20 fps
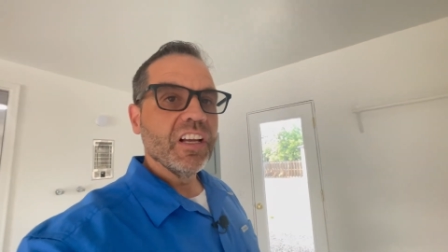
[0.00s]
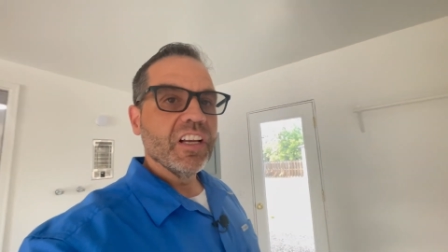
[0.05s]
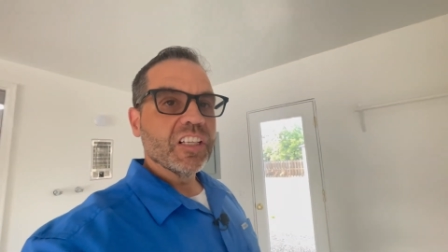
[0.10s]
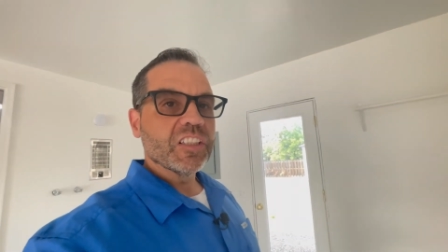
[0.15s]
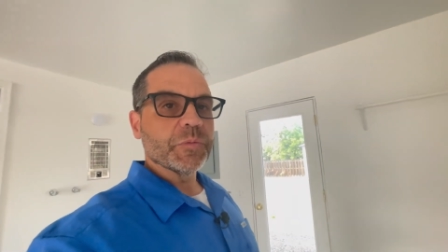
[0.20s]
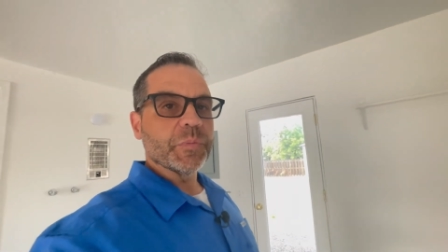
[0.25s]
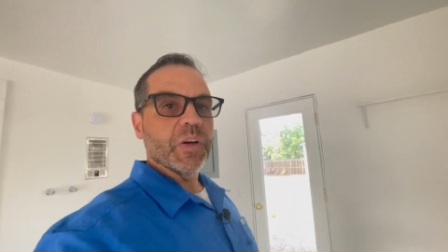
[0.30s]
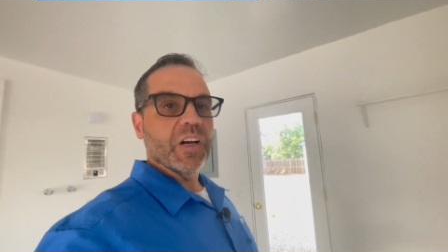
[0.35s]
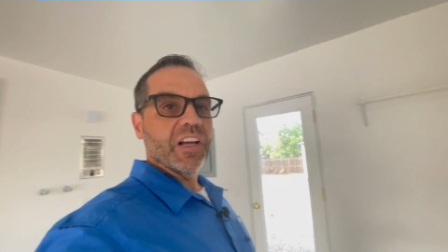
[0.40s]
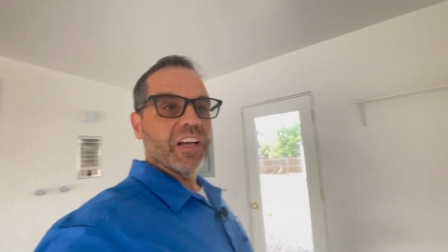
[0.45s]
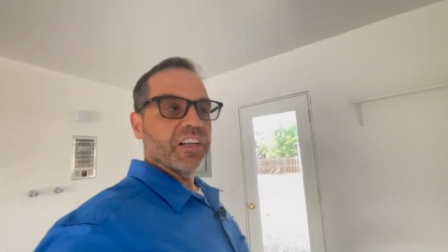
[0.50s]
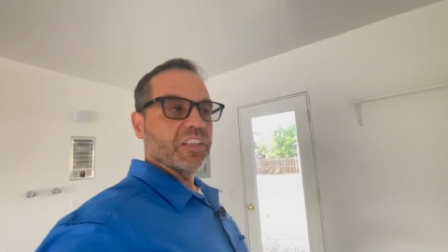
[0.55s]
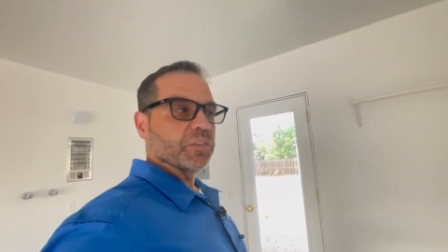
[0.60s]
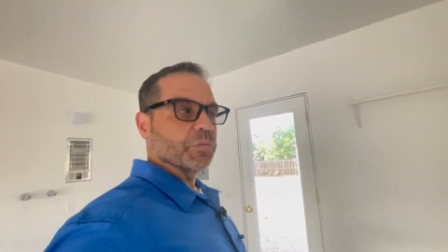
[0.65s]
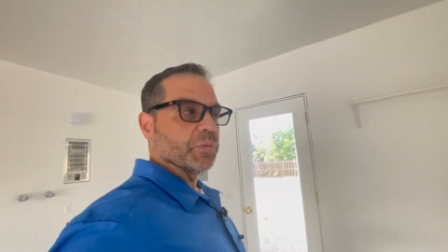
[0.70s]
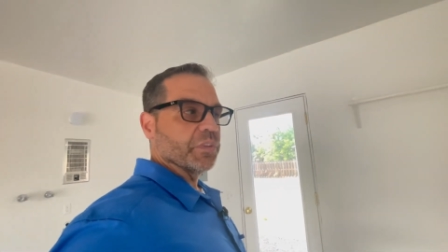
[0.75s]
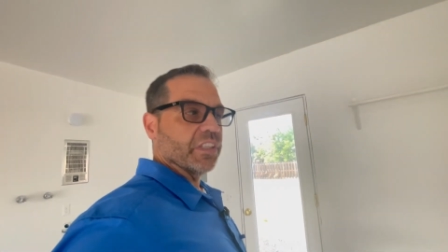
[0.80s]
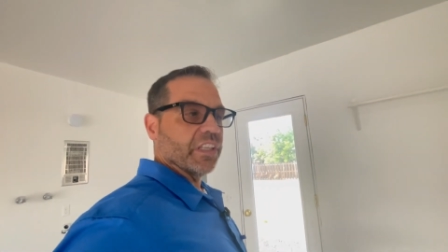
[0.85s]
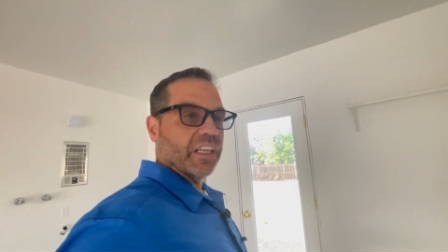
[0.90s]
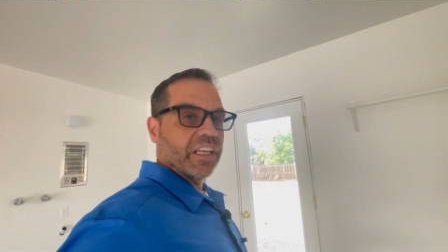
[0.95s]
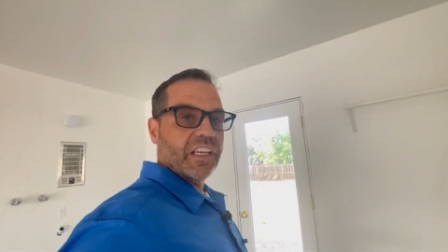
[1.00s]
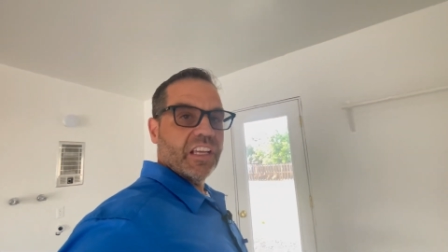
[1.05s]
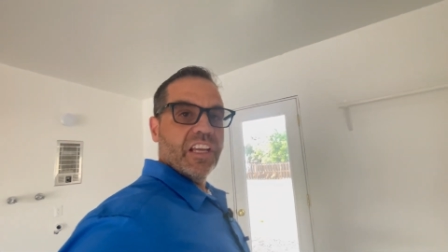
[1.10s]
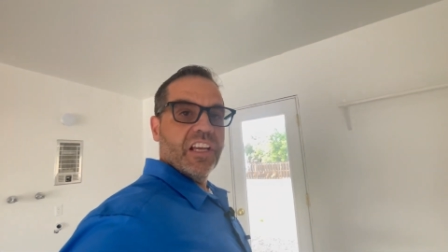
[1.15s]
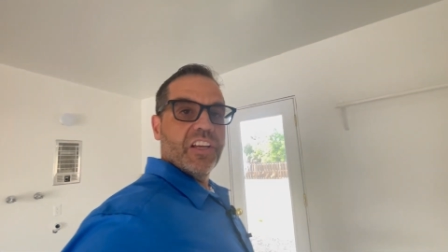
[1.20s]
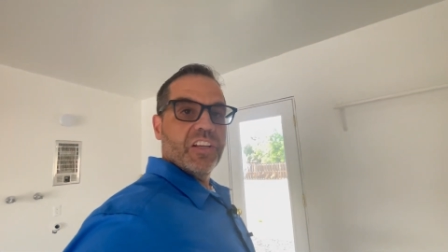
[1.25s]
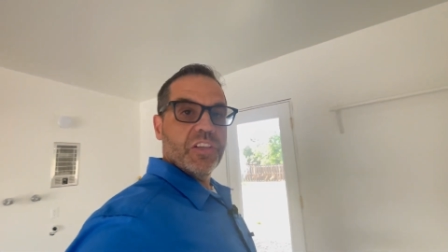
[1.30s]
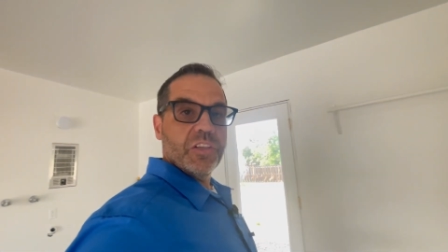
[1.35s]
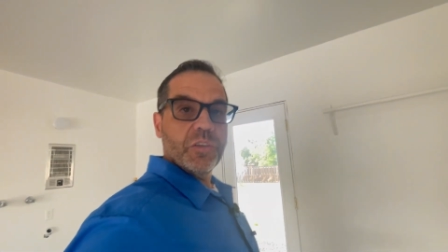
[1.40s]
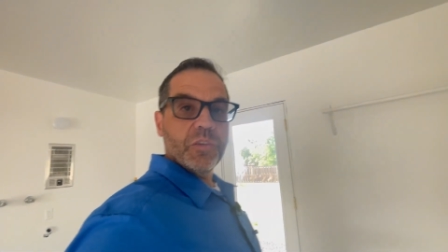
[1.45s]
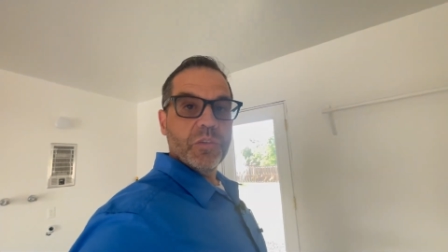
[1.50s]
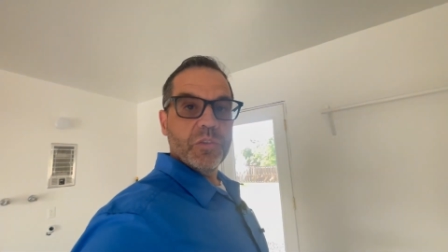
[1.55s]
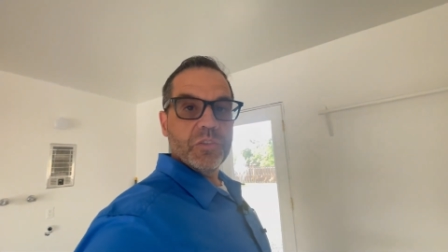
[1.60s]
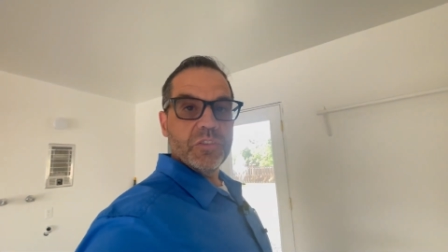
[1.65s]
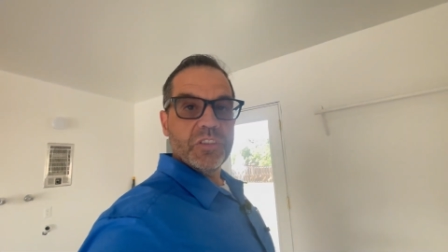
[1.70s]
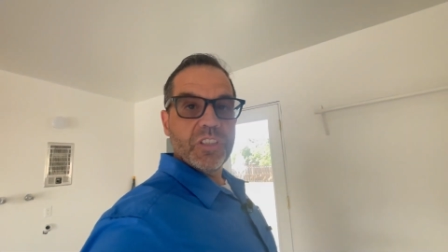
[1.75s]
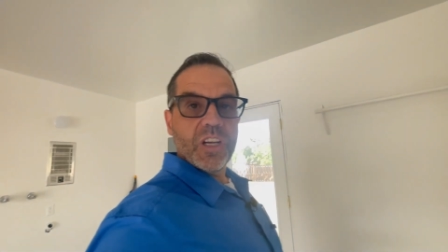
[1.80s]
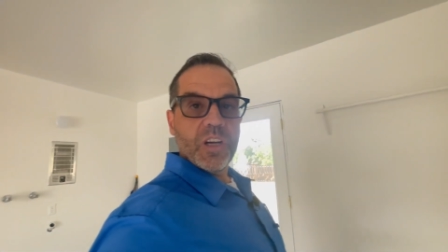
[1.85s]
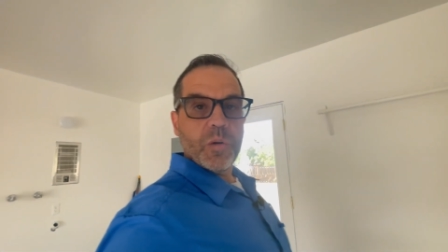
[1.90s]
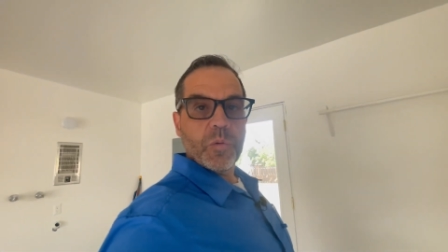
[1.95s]
Small house with a huge
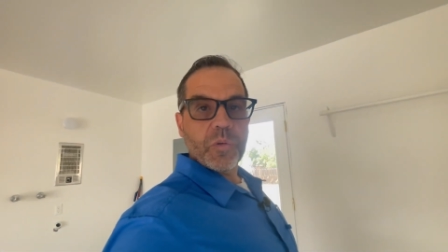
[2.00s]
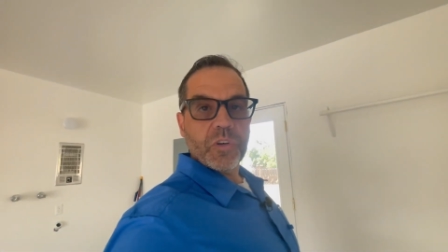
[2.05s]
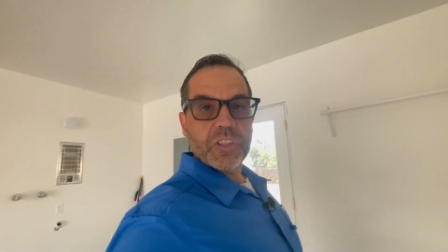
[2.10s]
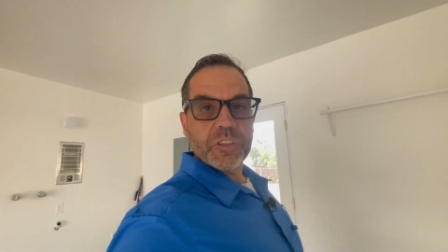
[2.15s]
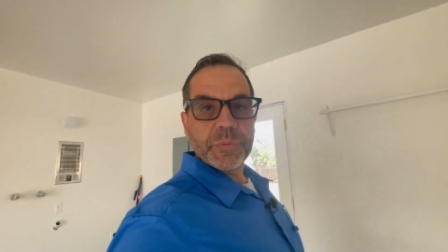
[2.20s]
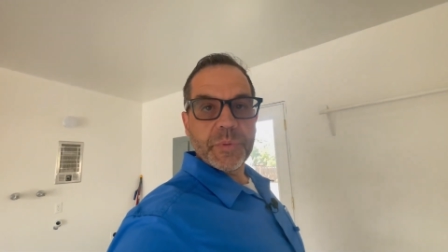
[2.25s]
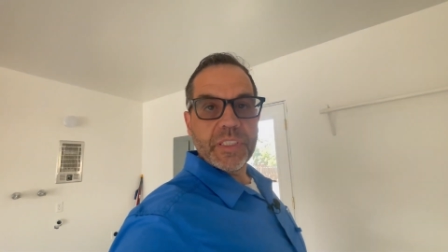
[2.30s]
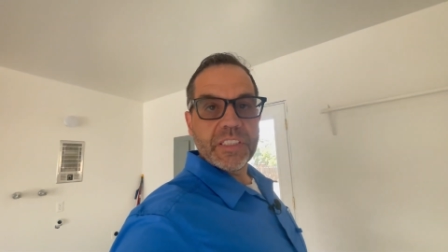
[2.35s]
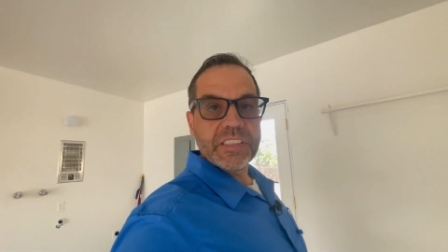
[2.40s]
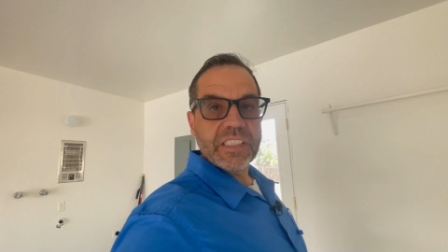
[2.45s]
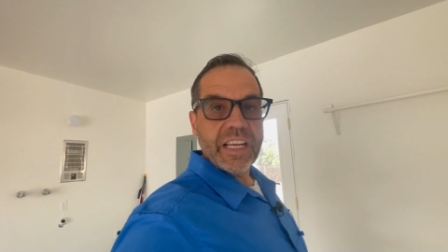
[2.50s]
workspace